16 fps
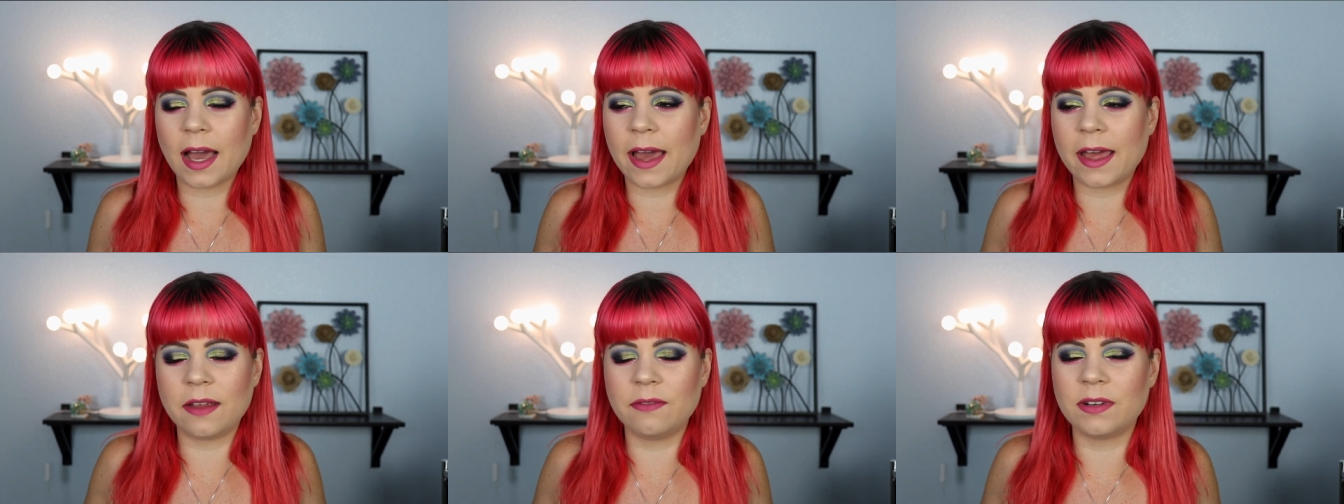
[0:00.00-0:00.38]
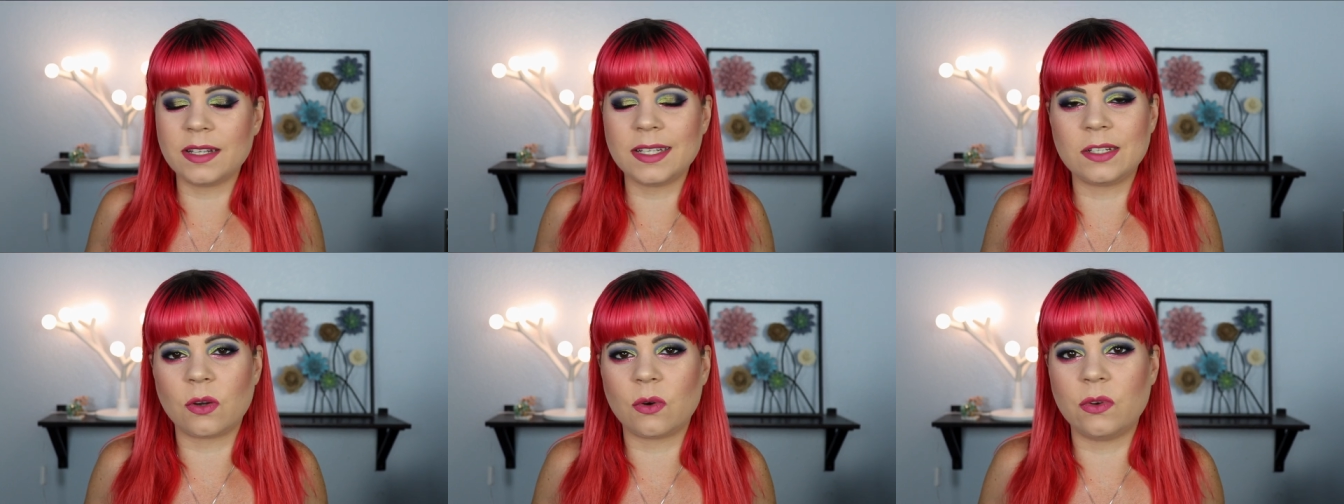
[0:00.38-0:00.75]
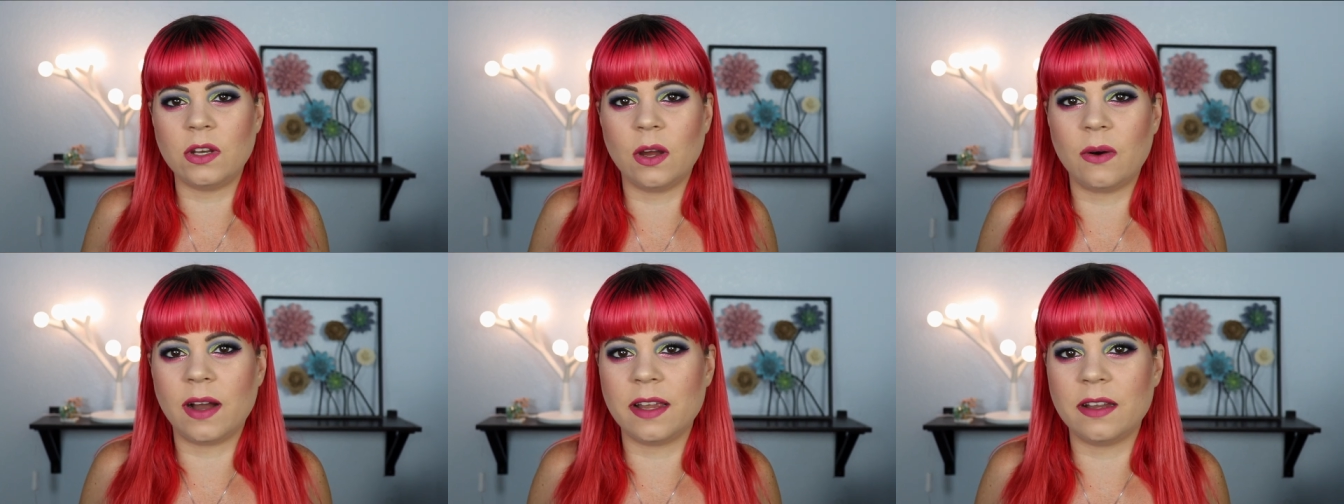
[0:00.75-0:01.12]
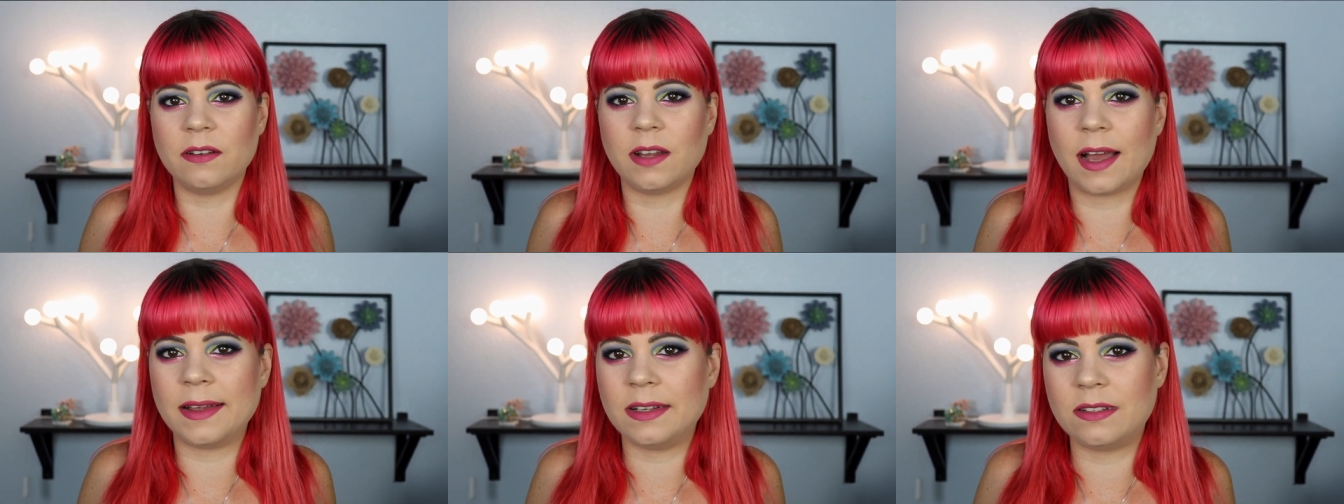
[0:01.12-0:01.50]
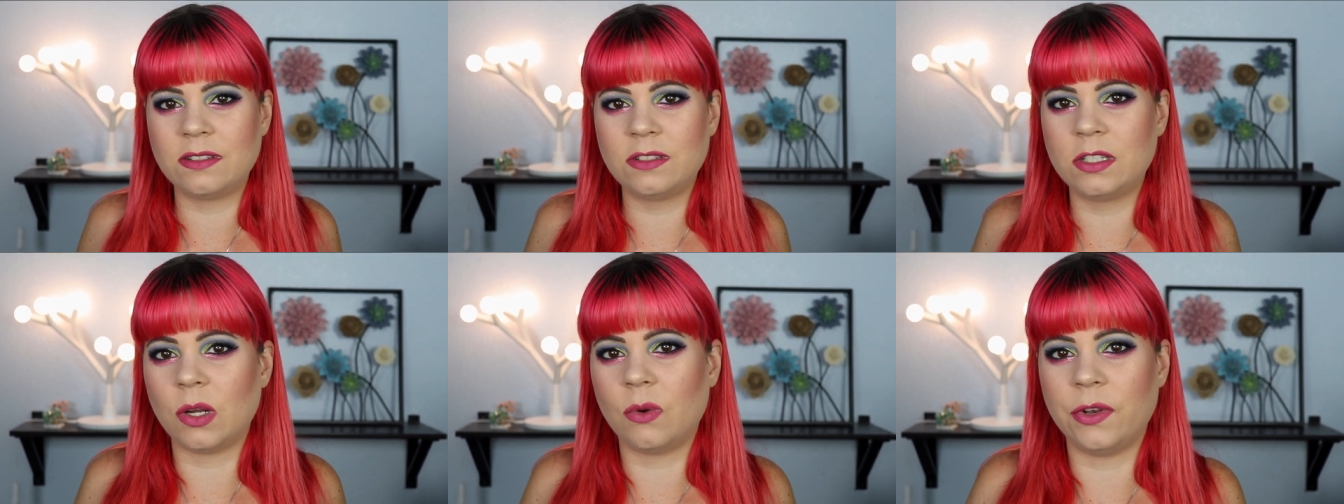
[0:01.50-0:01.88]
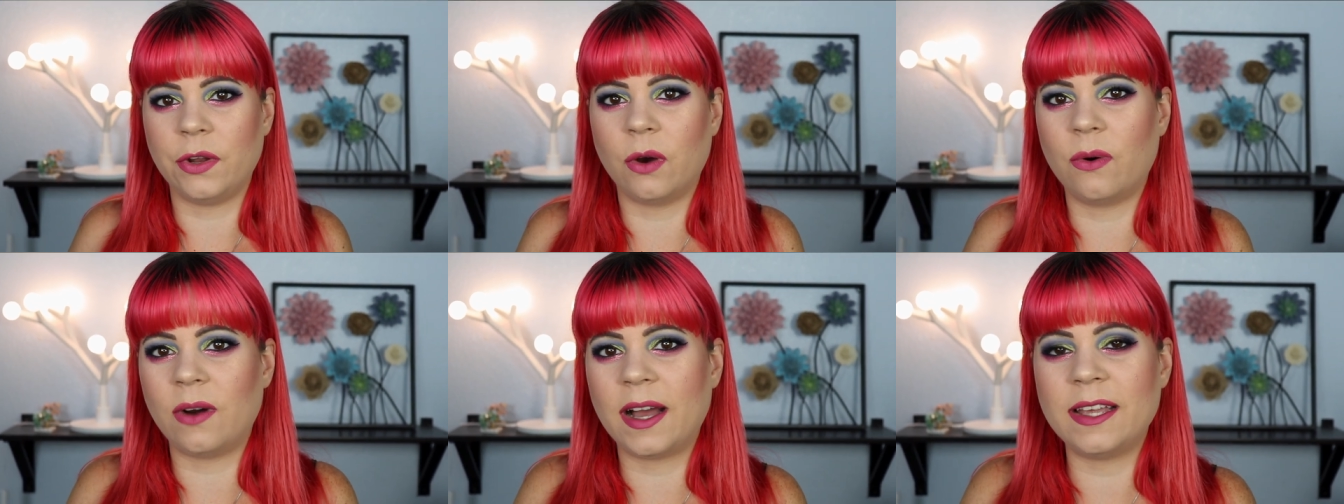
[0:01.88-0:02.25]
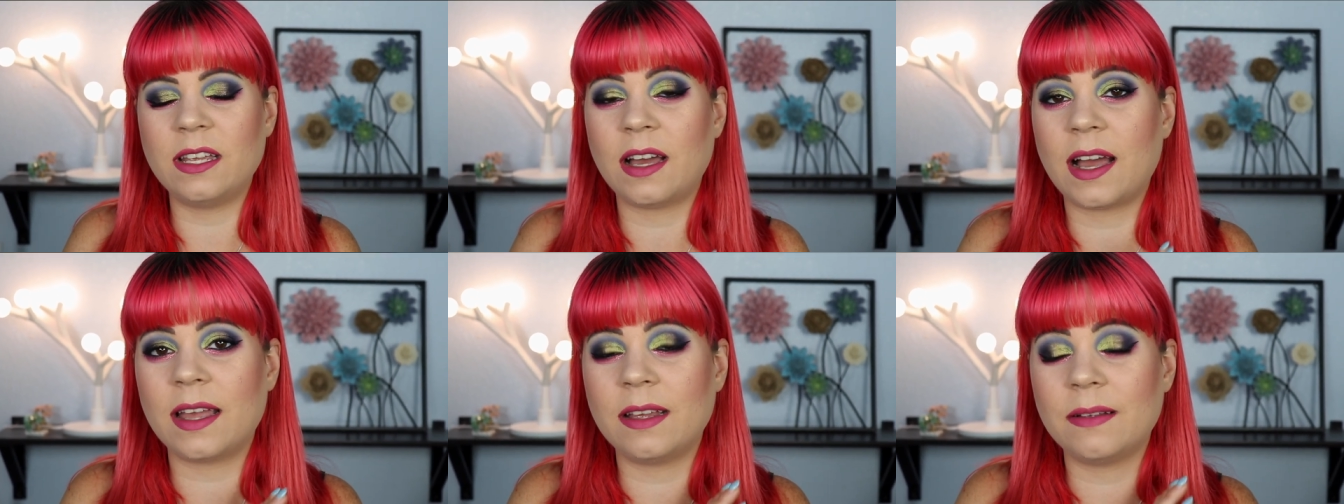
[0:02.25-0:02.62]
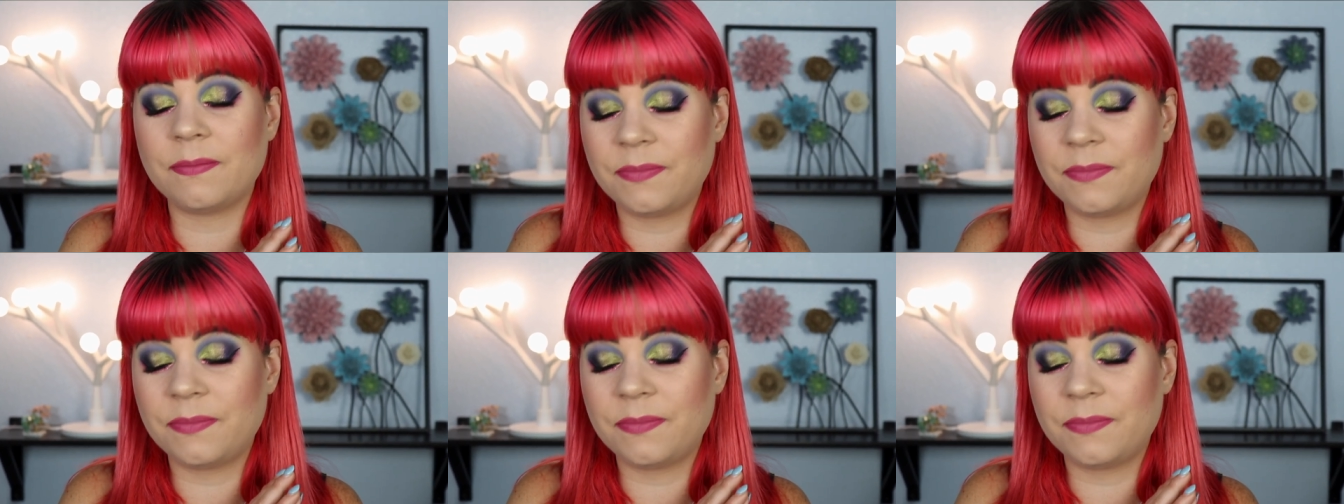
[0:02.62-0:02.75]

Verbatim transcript: I really don't know. I, I don't know. I, I